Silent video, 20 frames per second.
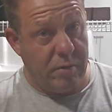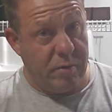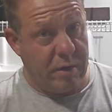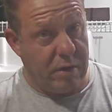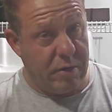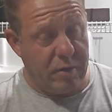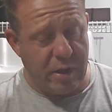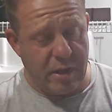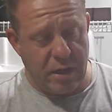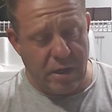
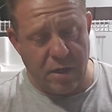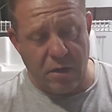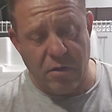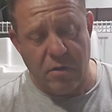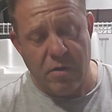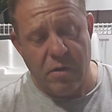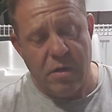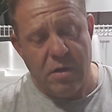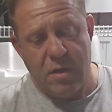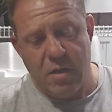They're in
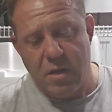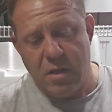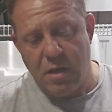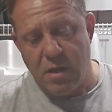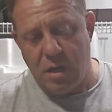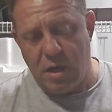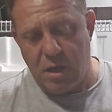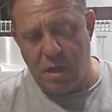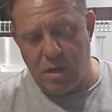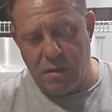there.
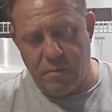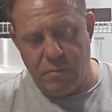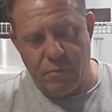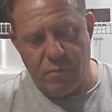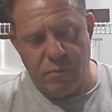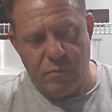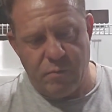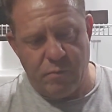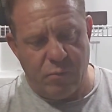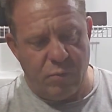
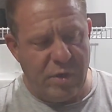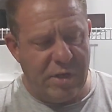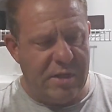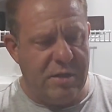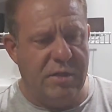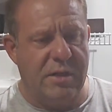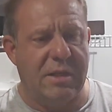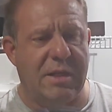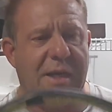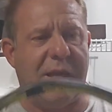
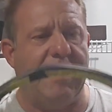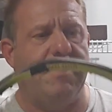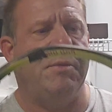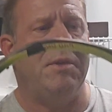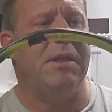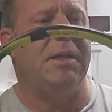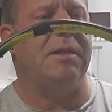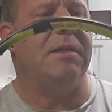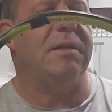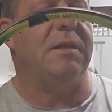We've
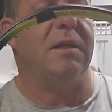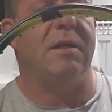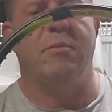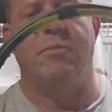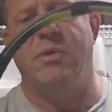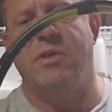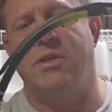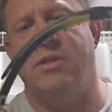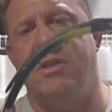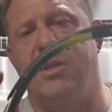taped it in
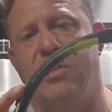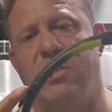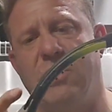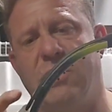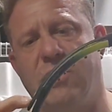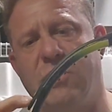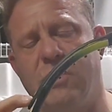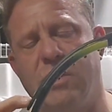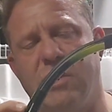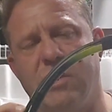
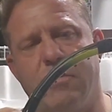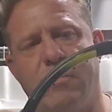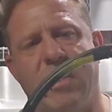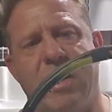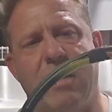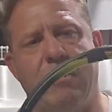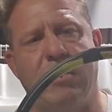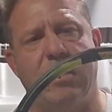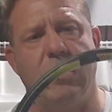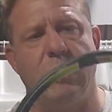position so it doesn't
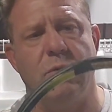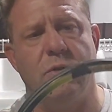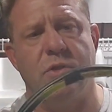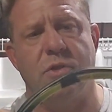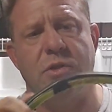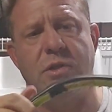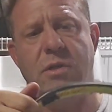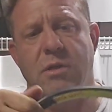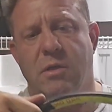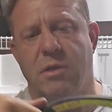pop
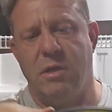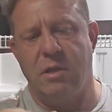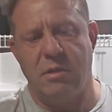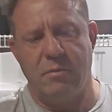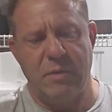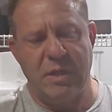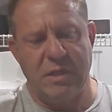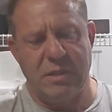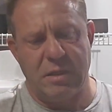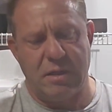loose in
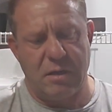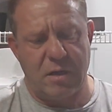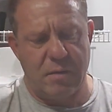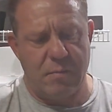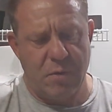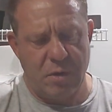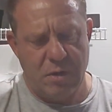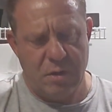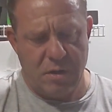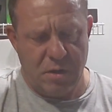the
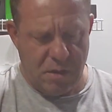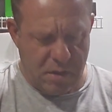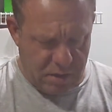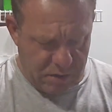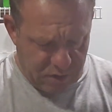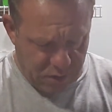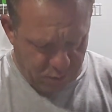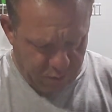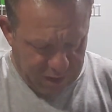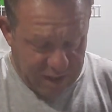meantime
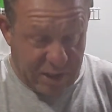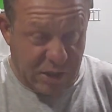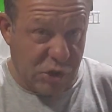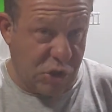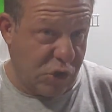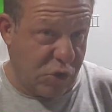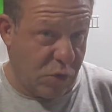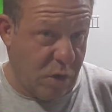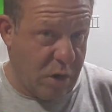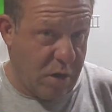till we get it
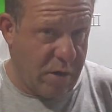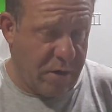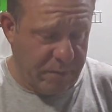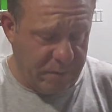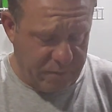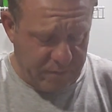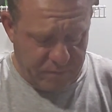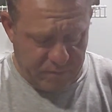strung.